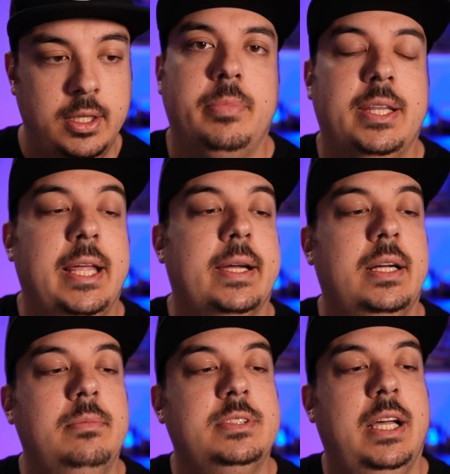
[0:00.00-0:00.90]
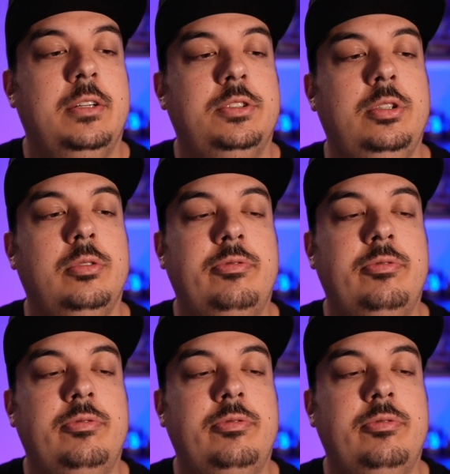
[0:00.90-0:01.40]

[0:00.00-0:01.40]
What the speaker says: But that comes out to